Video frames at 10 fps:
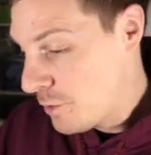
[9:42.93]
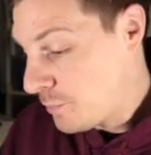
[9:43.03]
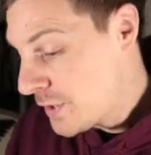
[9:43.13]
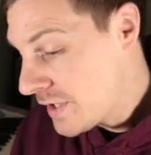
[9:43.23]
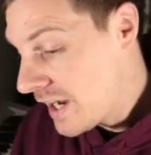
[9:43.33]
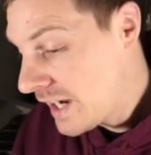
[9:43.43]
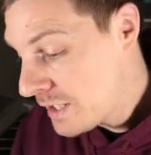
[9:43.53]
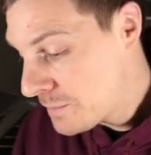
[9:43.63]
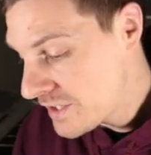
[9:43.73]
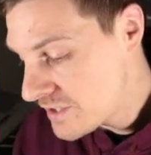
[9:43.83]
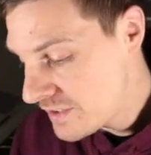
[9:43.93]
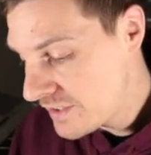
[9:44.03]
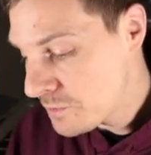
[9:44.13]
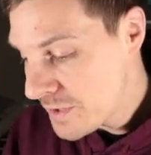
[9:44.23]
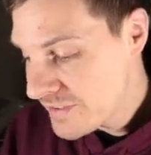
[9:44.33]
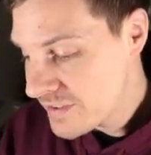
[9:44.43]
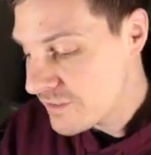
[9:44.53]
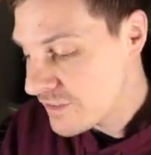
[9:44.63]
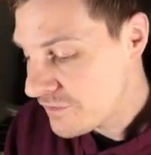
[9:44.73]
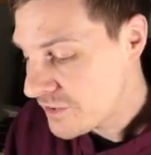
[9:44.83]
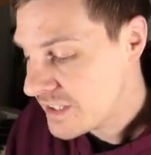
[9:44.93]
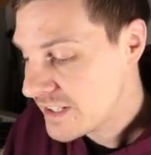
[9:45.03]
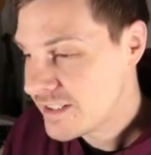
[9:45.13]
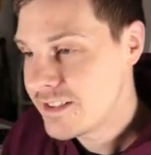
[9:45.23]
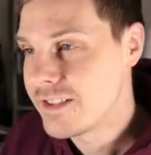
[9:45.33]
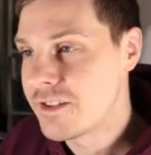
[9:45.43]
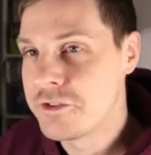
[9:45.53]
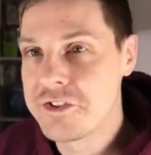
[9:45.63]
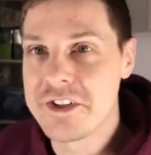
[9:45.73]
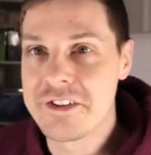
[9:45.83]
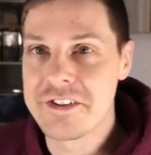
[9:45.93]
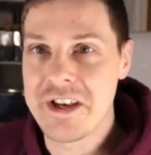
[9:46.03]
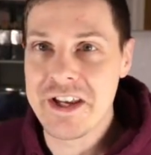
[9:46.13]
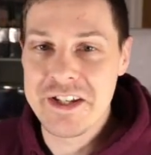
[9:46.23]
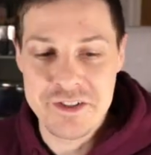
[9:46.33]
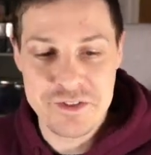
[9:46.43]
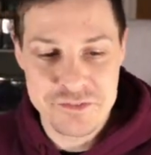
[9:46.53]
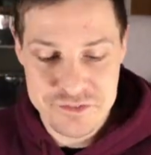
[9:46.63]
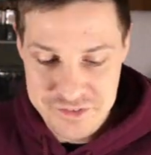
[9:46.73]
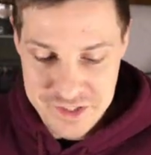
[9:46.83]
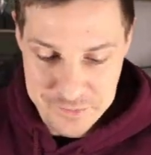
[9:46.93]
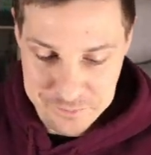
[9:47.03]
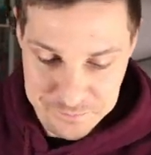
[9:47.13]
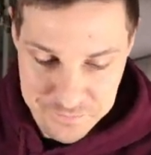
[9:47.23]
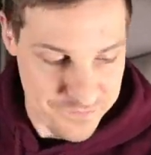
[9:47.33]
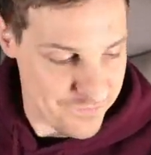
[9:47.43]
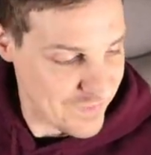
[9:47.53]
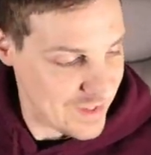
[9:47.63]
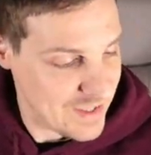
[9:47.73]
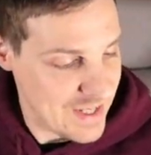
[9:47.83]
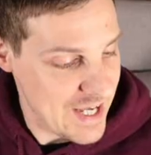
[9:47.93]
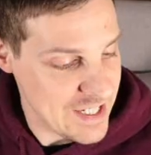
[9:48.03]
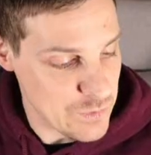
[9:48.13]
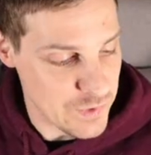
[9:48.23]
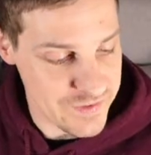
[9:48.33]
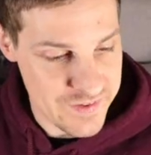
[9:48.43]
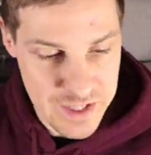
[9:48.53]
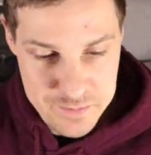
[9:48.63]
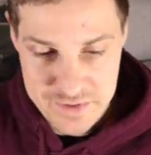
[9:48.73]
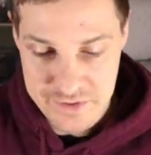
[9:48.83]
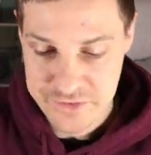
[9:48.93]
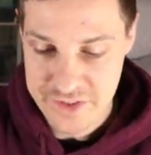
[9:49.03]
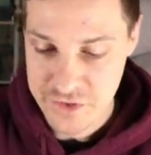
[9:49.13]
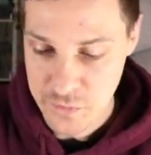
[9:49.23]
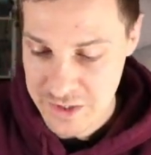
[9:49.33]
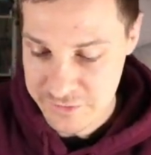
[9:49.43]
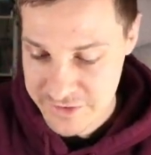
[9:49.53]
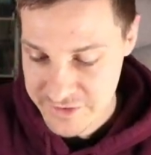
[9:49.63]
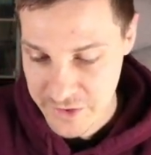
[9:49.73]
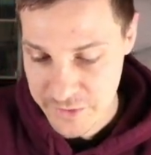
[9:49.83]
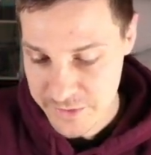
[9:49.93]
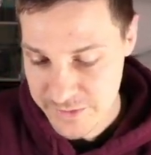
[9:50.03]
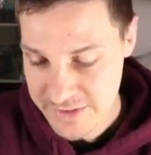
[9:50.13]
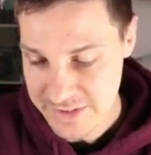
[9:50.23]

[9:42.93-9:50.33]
But I imagine expensive if you need, 6 to 8 of any one type, and obviously 12 in total.